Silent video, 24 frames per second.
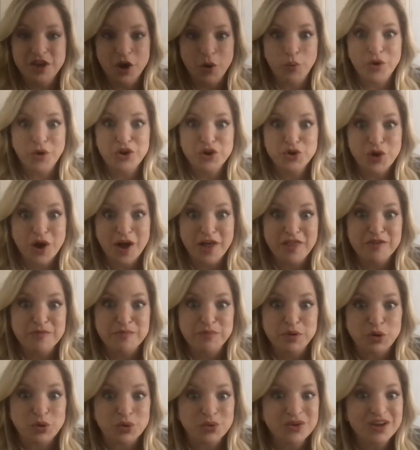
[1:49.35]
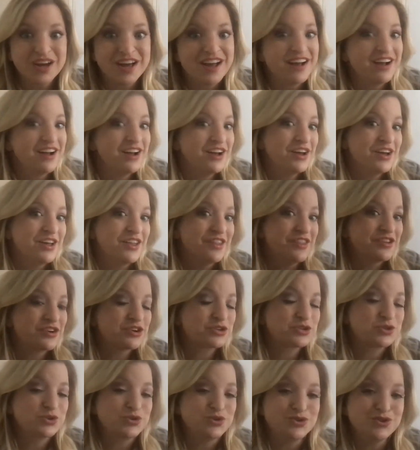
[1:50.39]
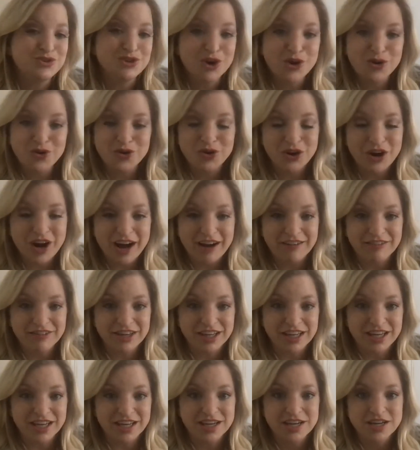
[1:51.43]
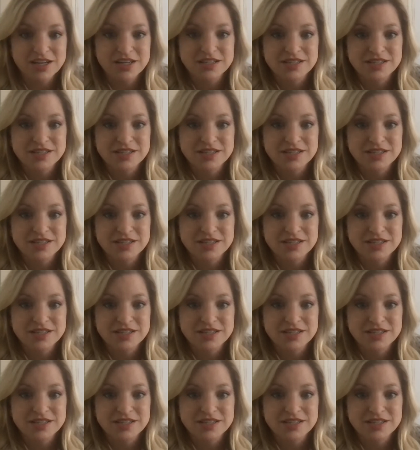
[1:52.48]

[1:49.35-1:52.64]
when you're on the moon, there's no gravity.